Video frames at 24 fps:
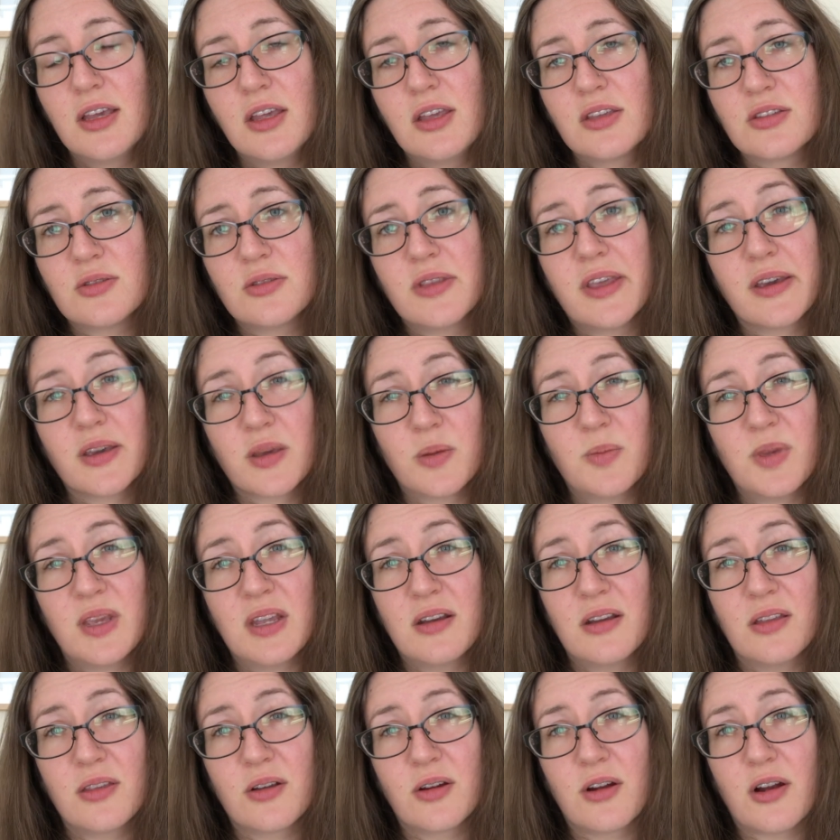So that could be
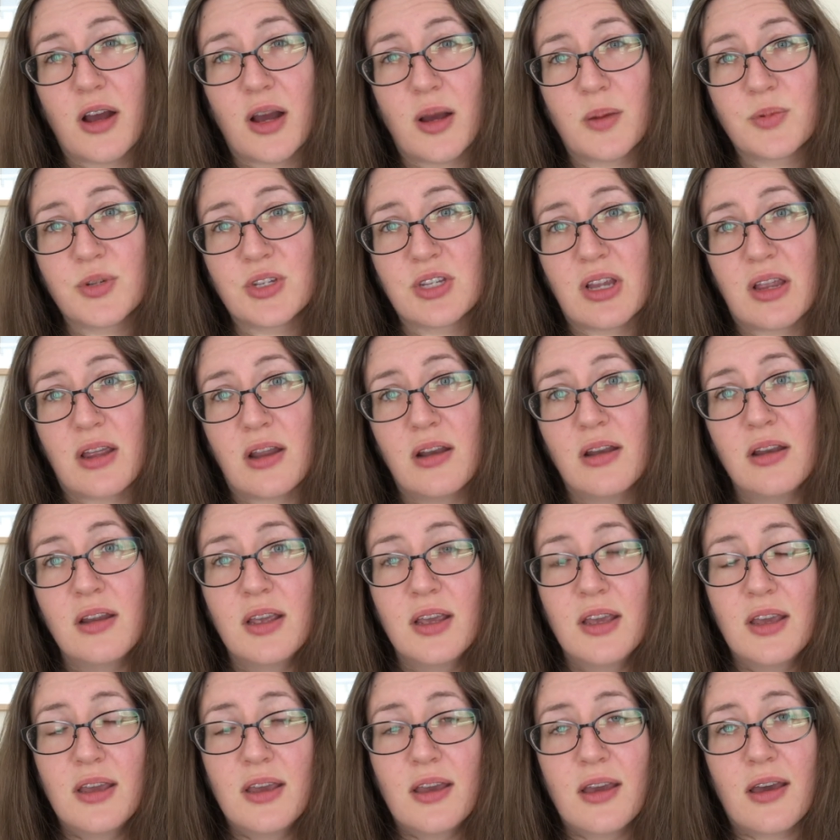another option,
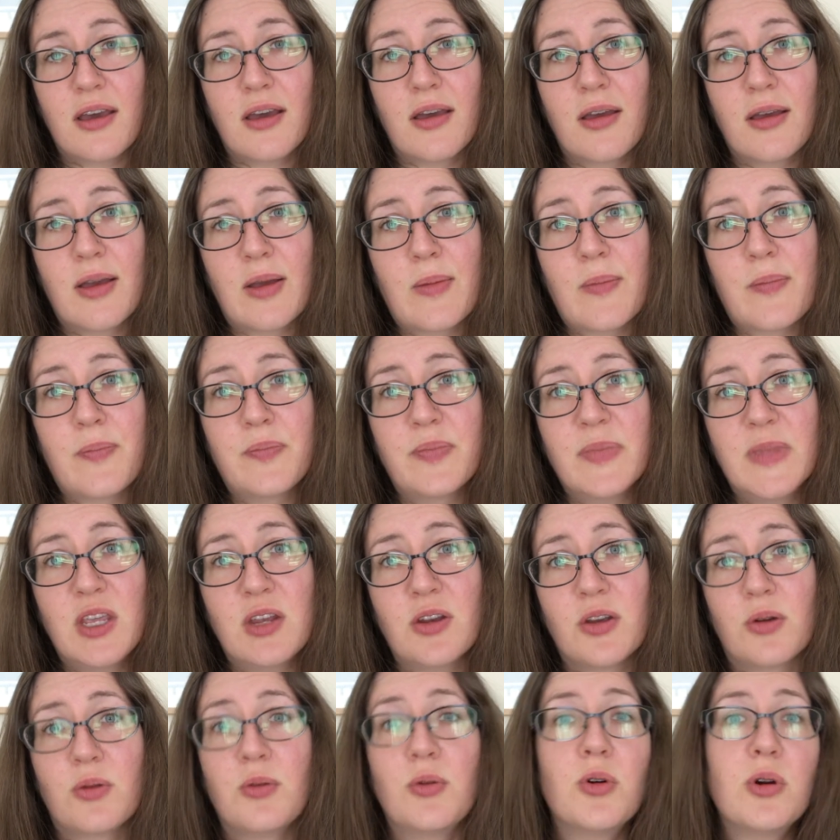
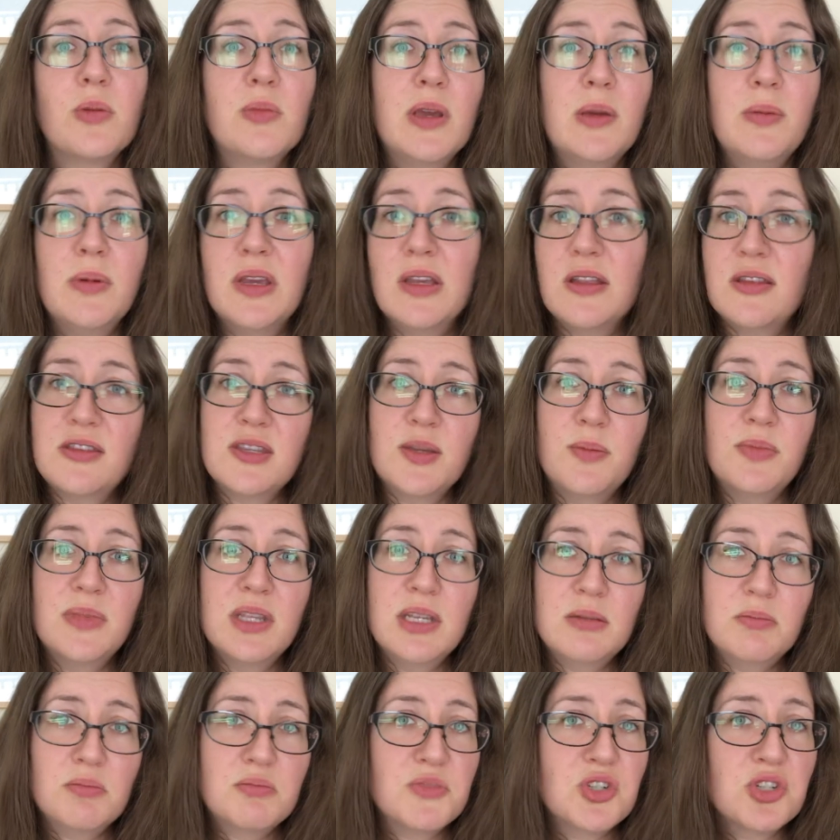or maybe
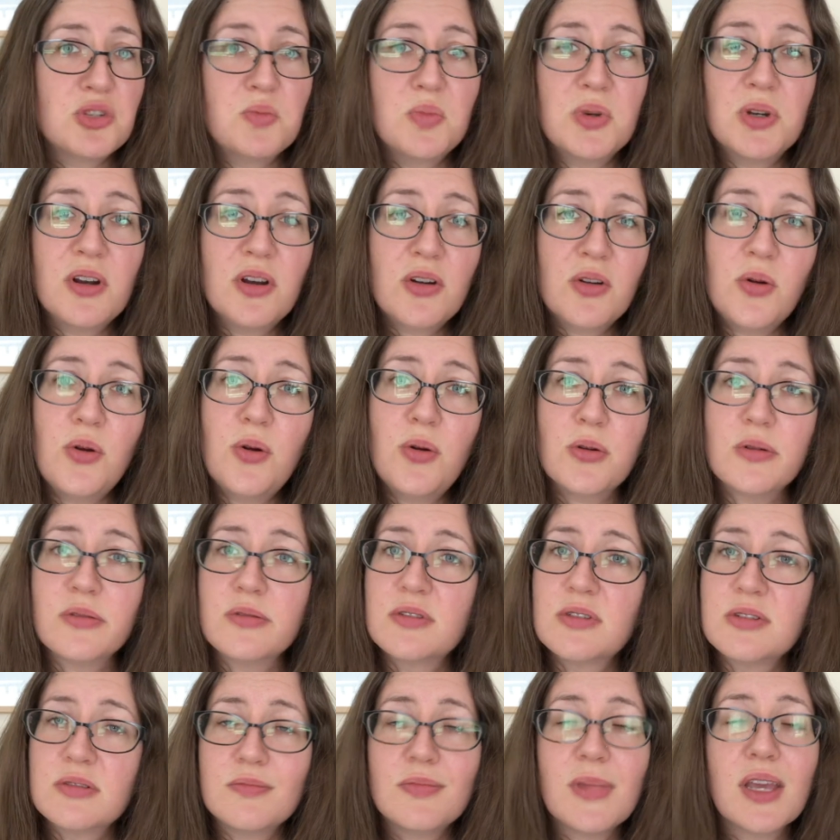something just put on hold